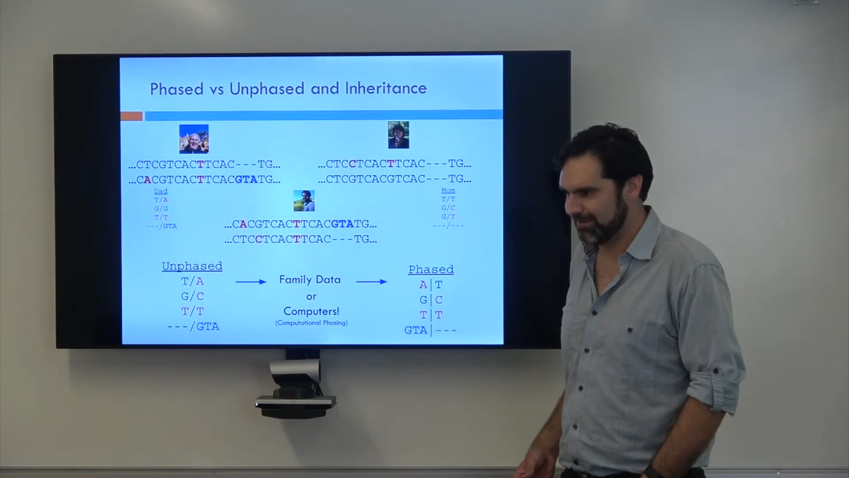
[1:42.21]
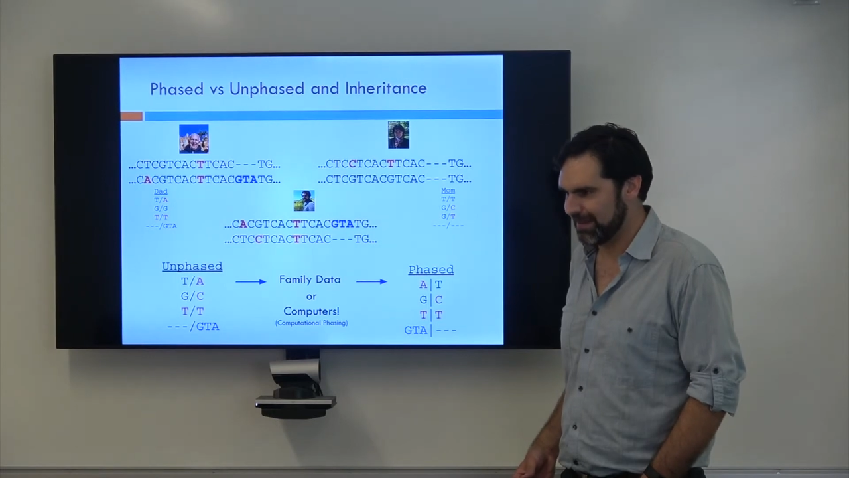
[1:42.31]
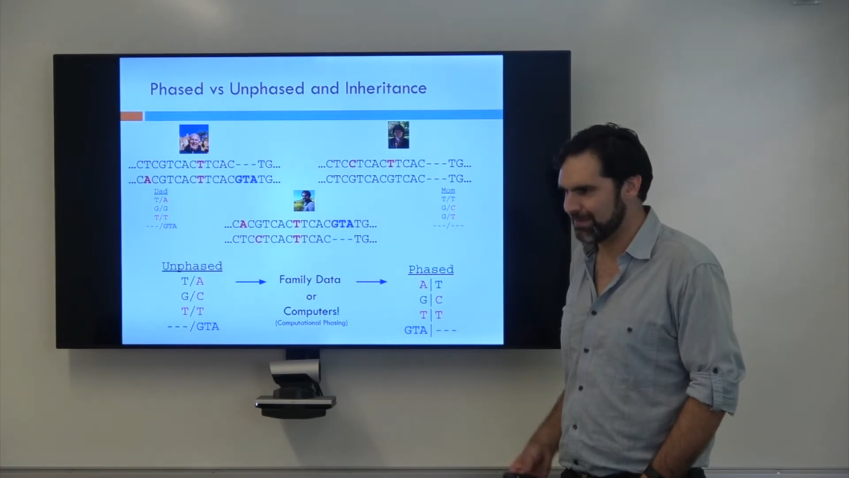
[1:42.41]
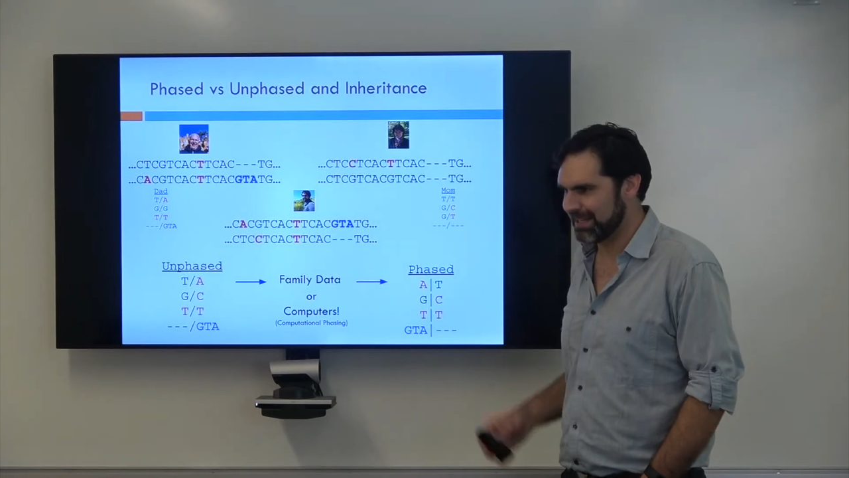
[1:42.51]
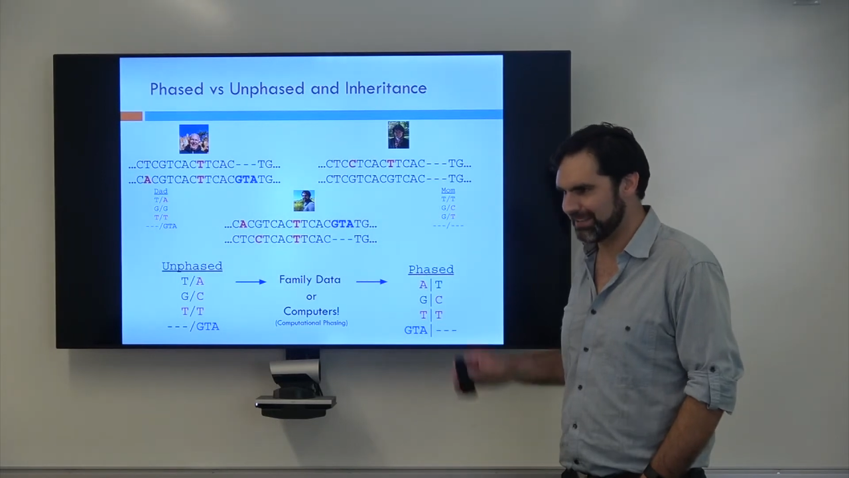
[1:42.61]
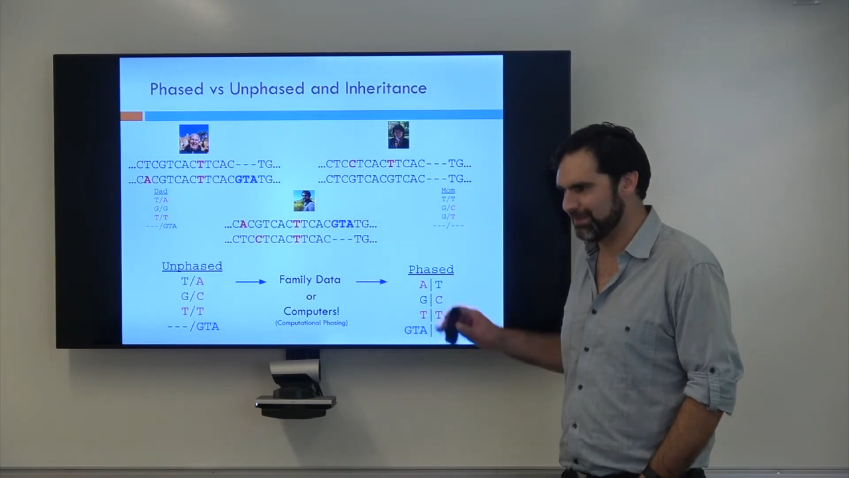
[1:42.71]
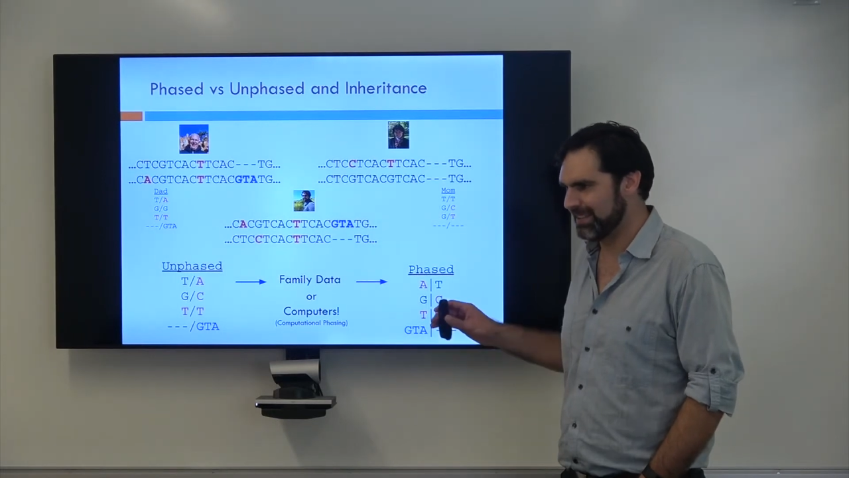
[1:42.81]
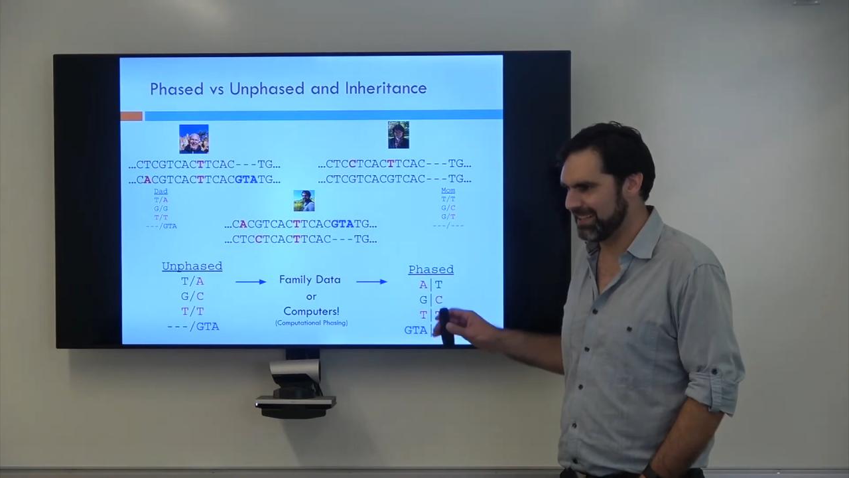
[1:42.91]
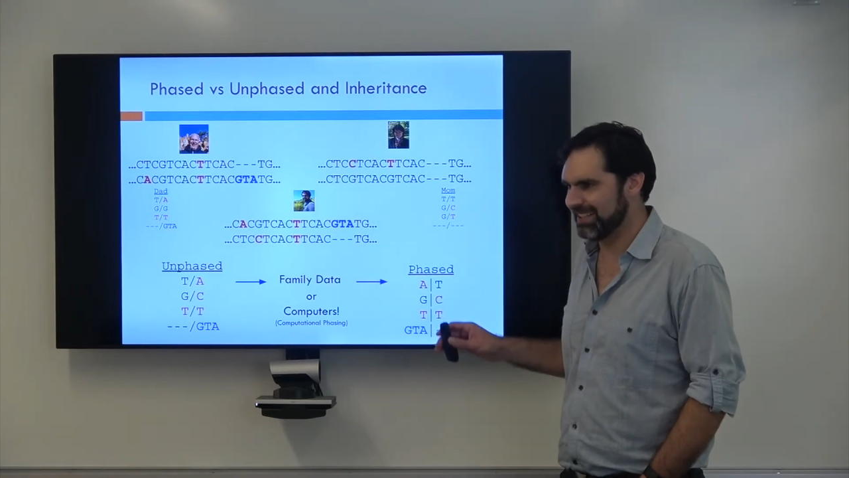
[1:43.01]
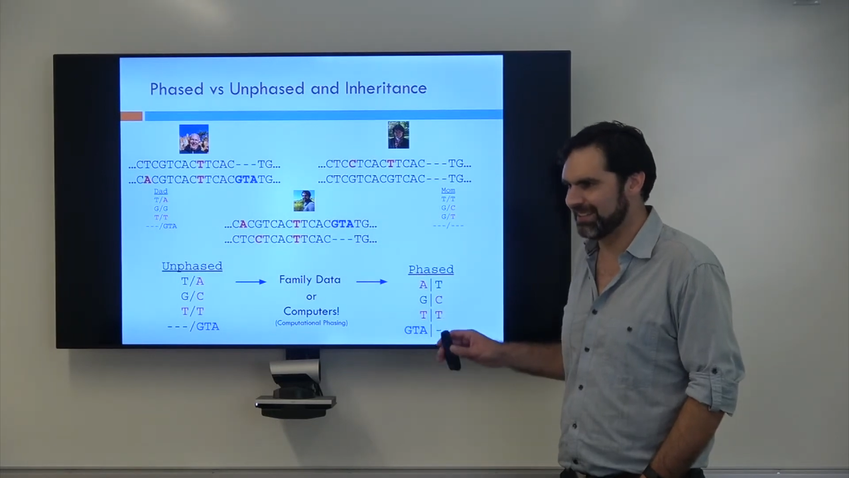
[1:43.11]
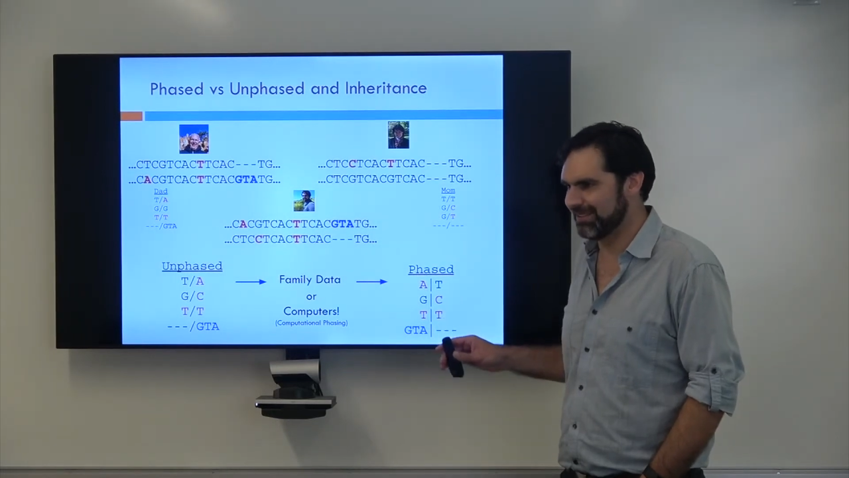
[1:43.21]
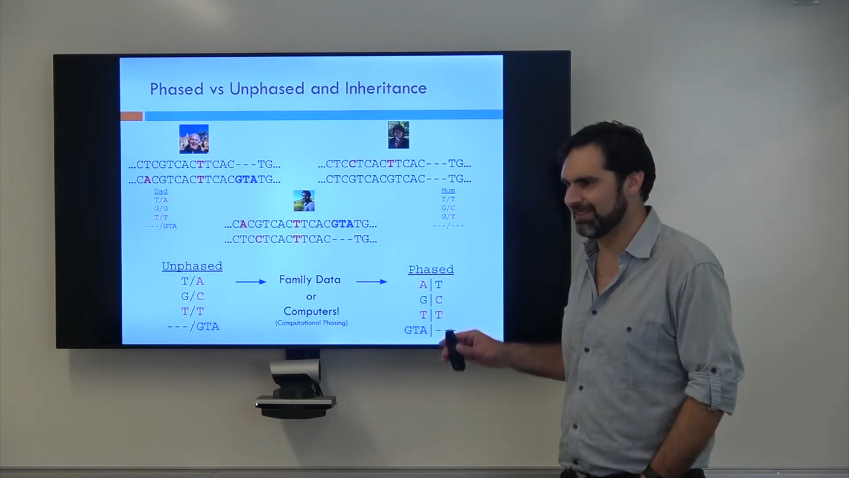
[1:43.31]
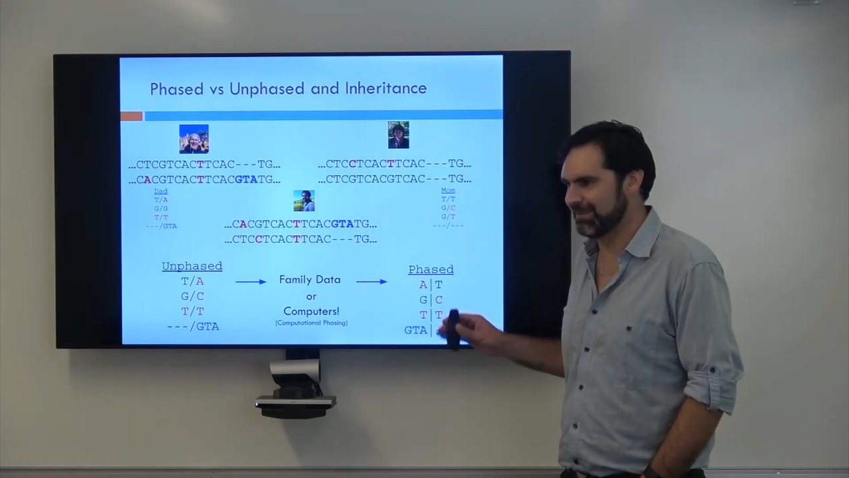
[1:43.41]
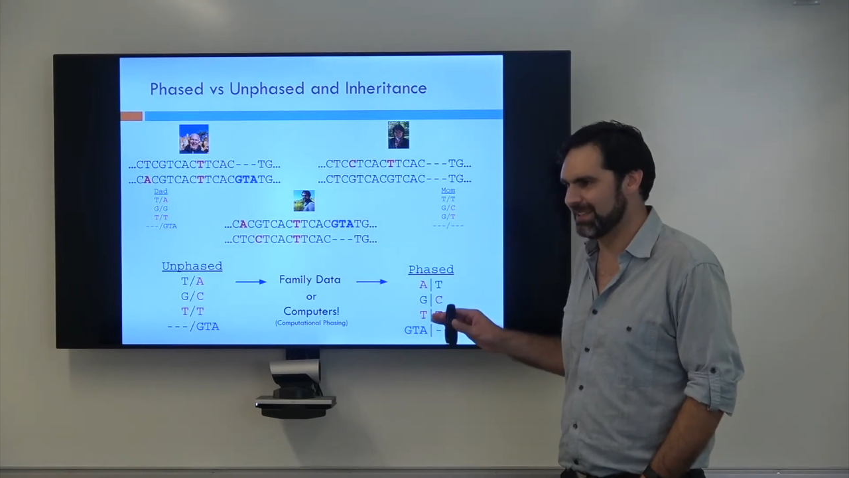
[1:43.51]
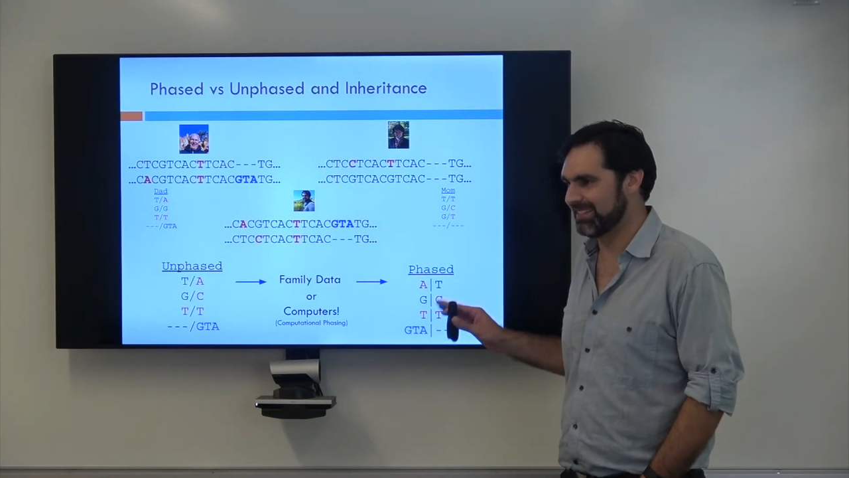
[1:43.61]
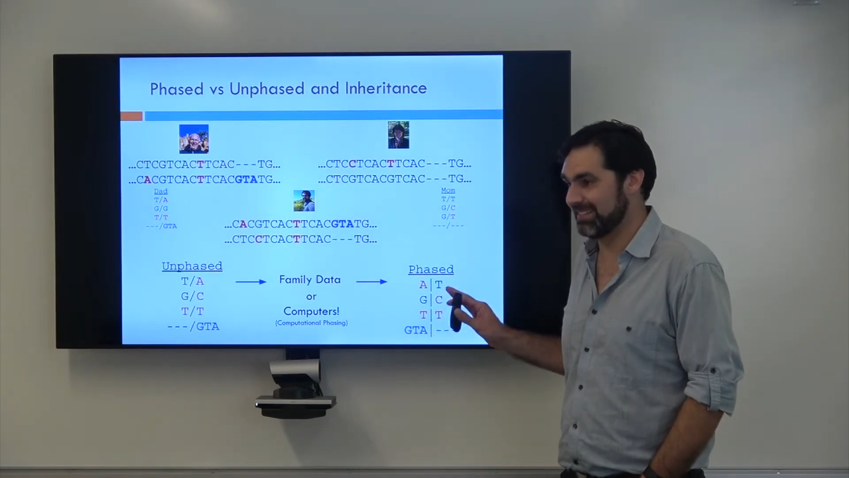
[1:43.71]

I'm not explaining it here only because